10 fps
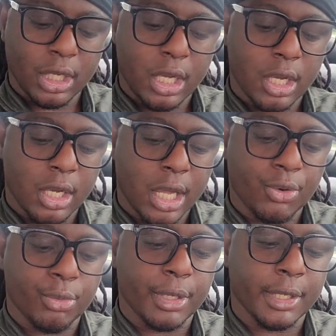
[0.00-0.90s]
I
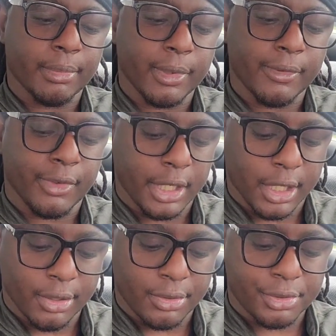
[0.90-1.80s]
will make more
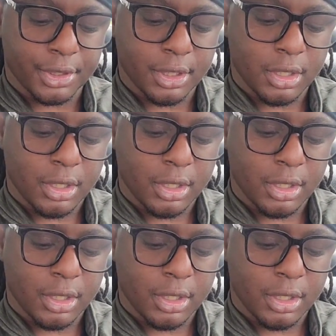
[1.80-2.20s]
videos,